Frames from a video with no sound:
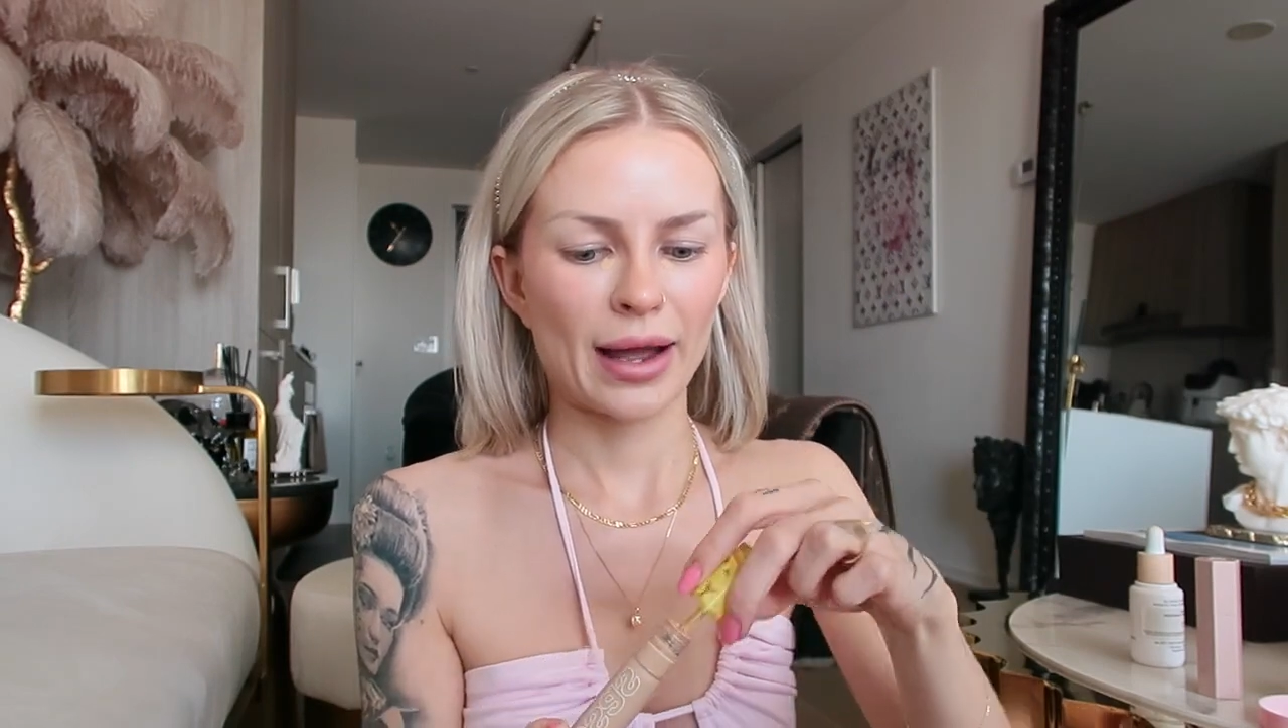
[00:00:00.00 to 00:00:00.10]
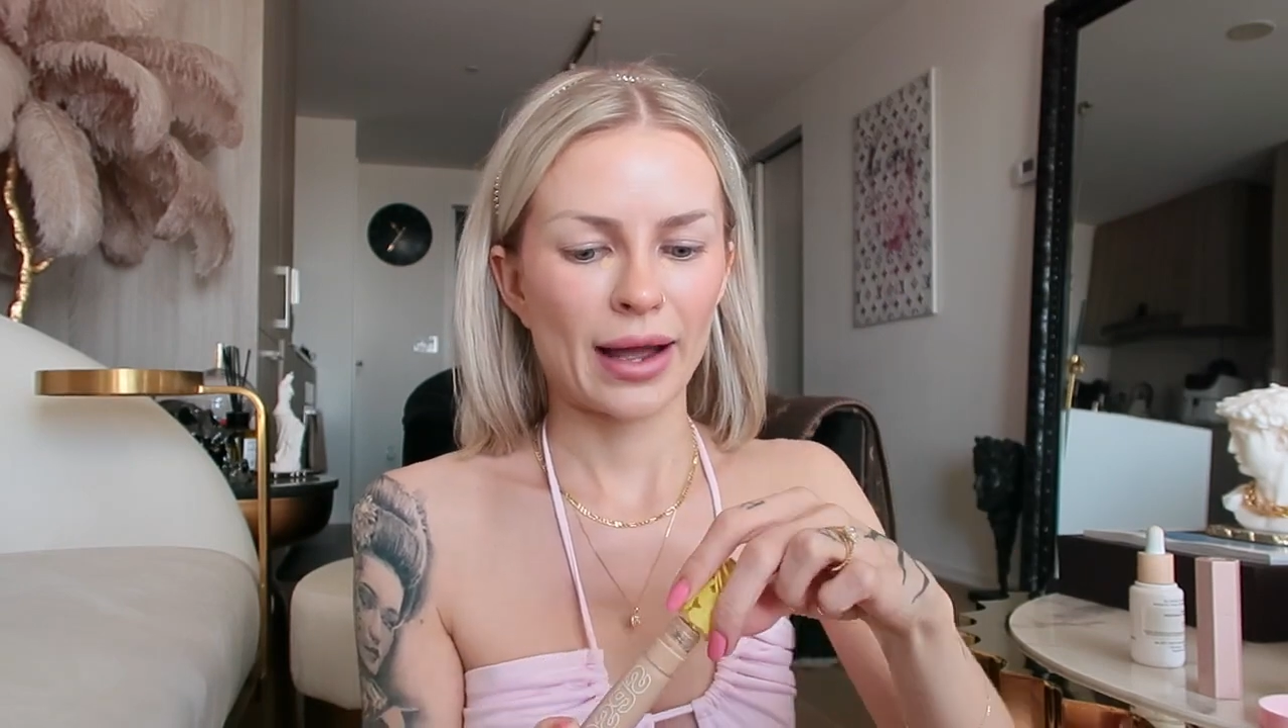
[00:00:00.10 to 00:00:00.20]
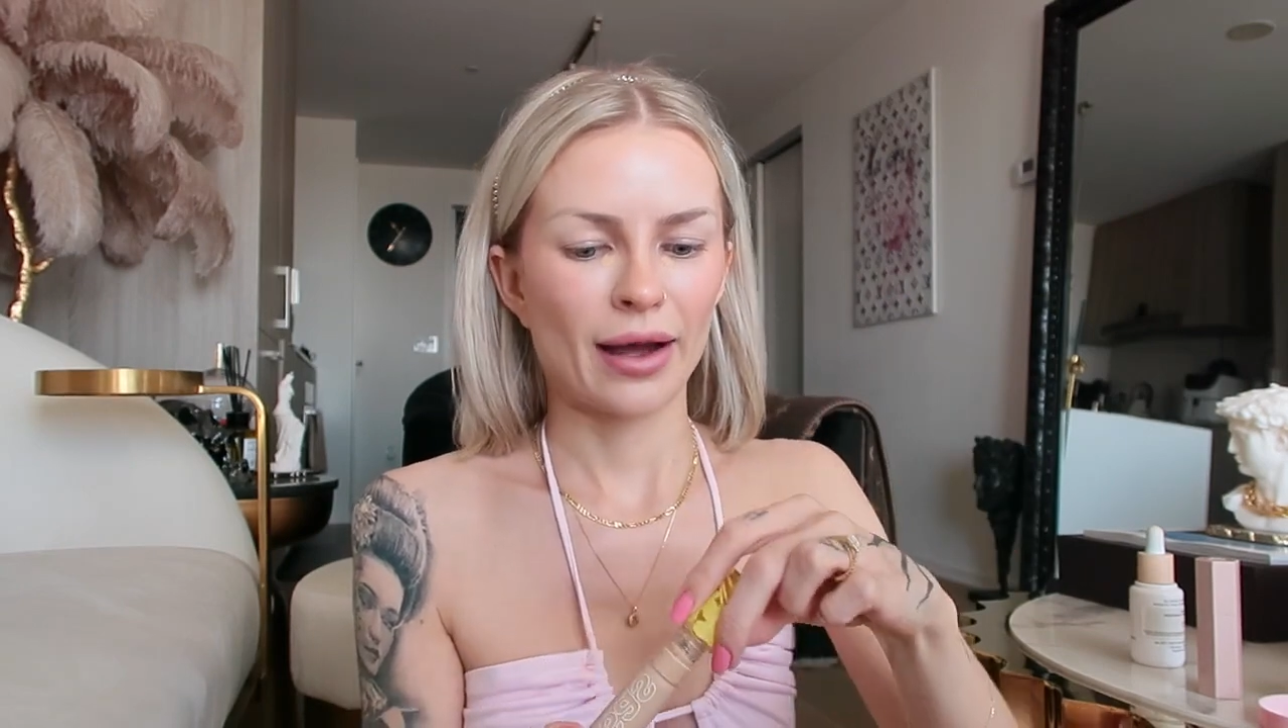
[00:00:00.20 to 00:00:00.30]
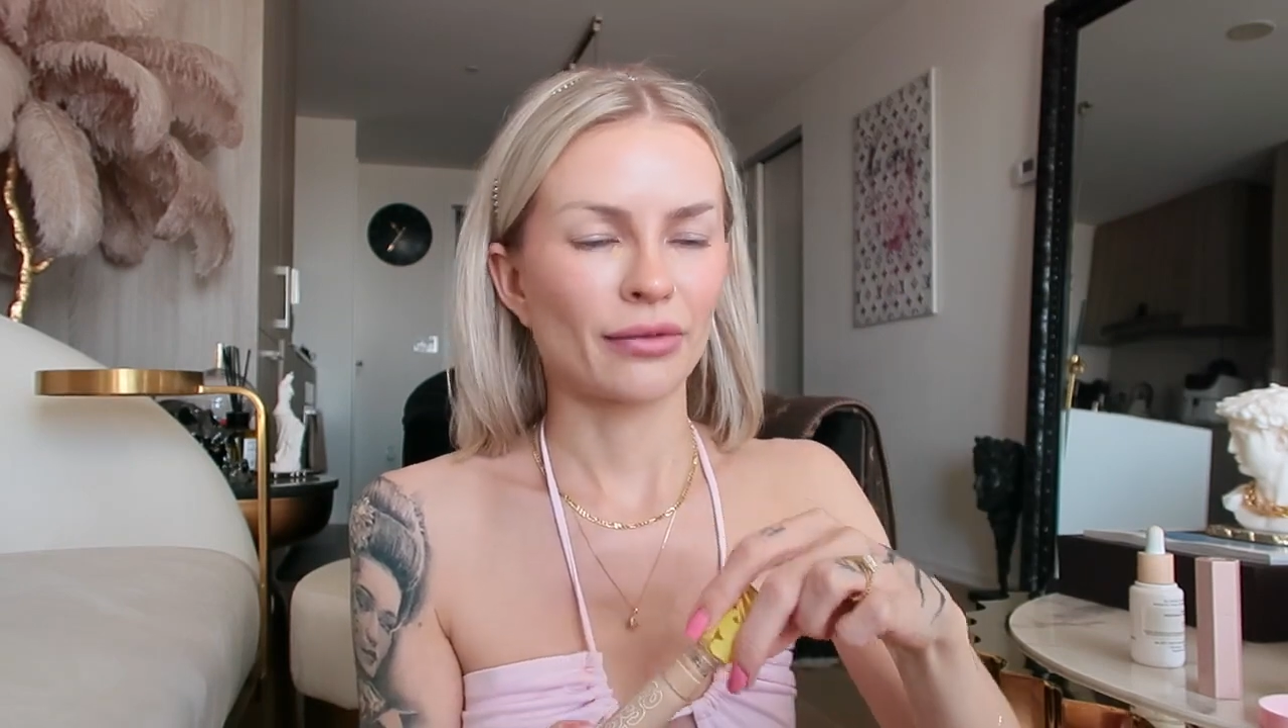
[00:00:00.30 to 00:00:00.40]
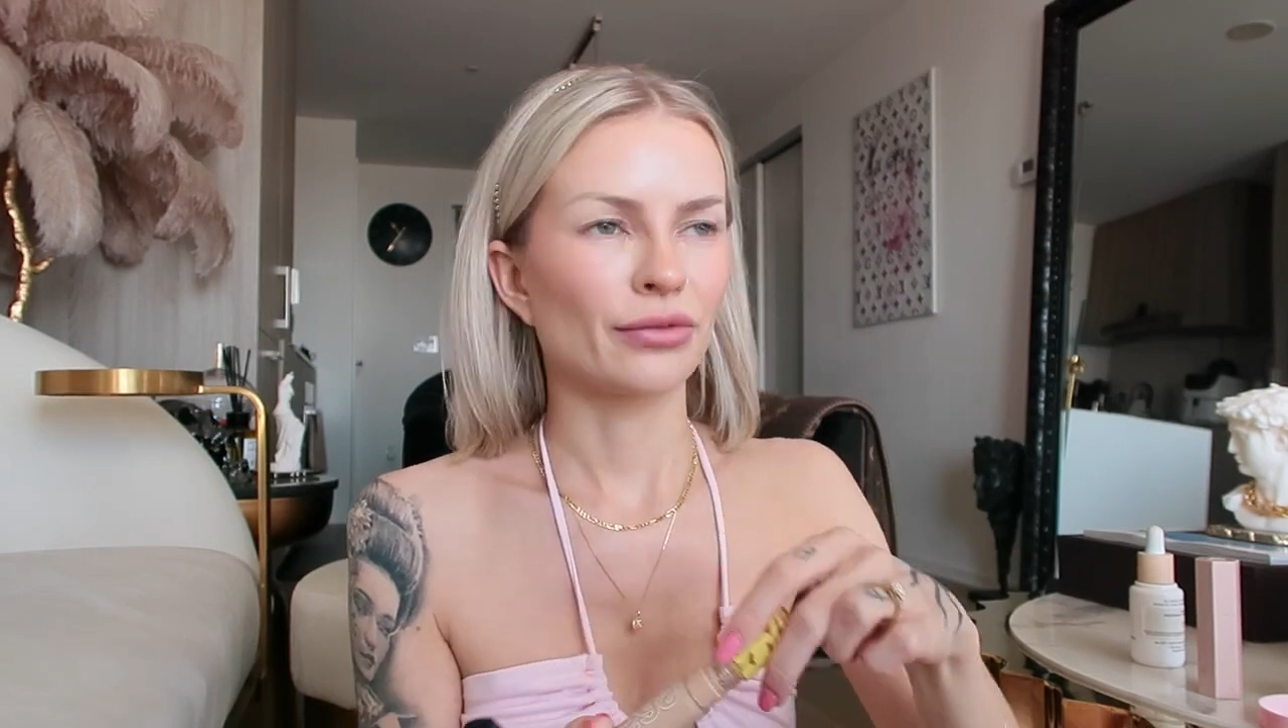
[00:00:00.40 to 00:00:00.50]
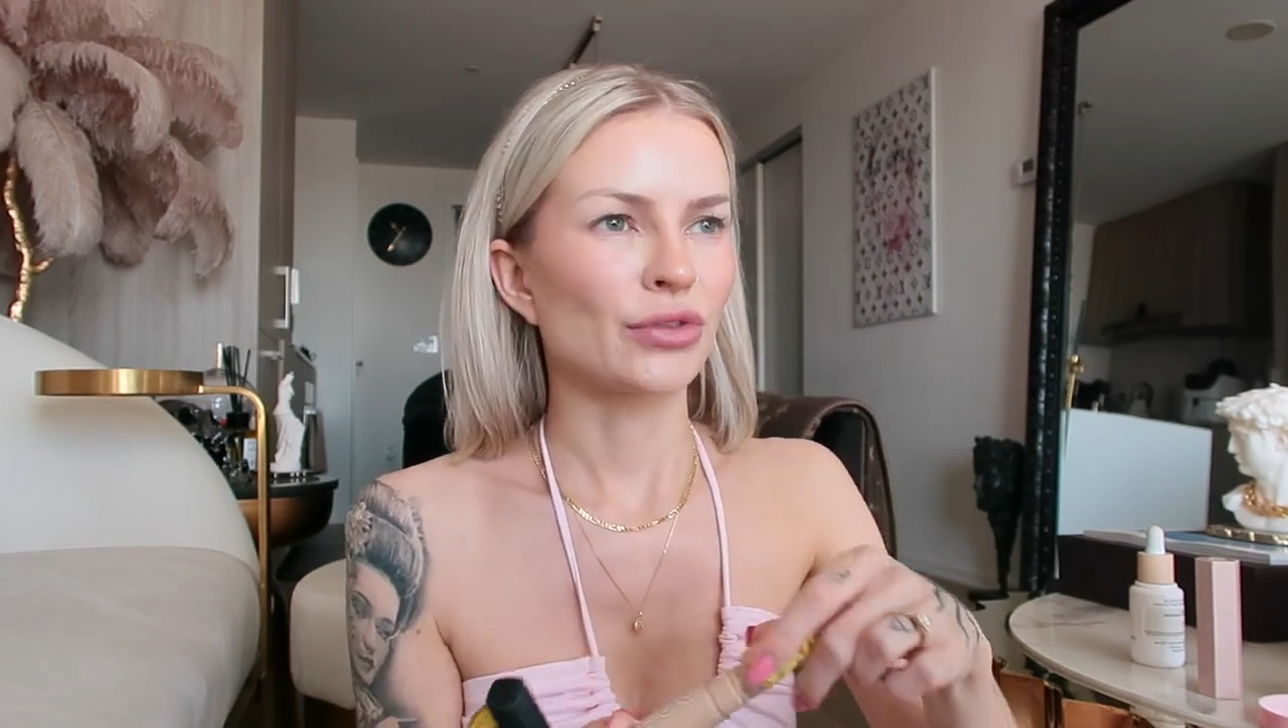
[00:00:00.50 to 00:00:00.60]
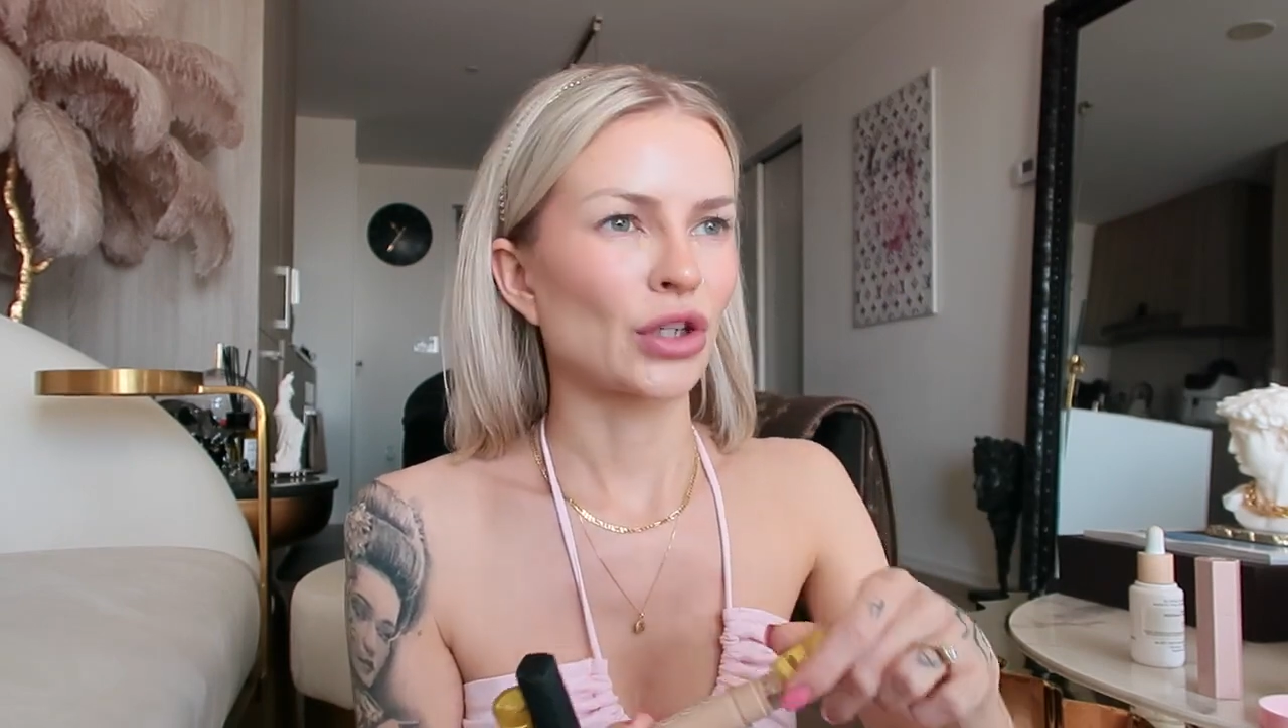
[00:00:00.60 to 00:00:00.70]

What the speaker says: have